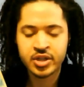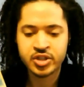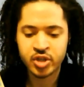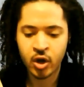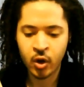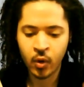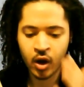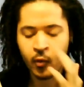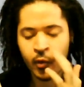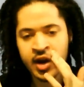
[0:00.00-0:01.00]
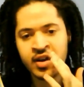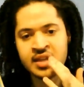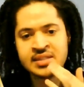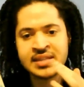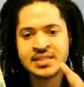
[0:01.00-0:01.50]
So
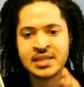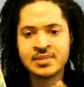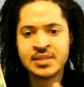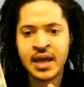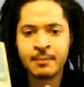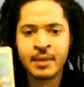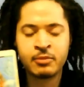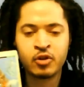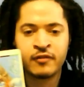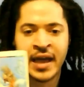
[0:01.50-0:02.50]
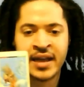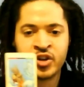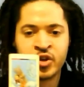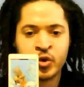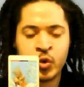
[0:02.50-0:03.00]
Aquarius, it seems like maybe you've had a
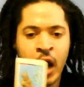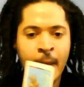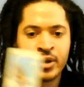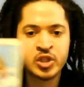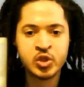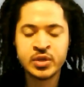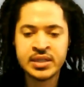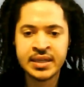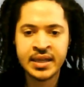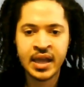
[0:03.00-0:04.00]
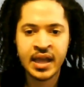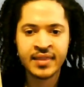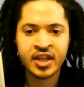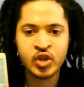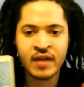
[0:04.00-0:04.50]
new opportunity
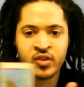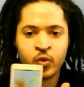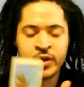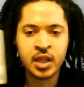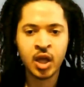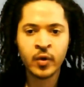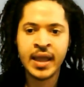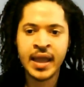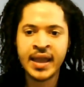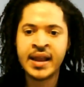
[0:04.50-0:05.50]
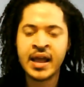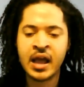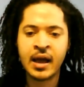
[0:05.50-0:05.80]
that you have to relocate,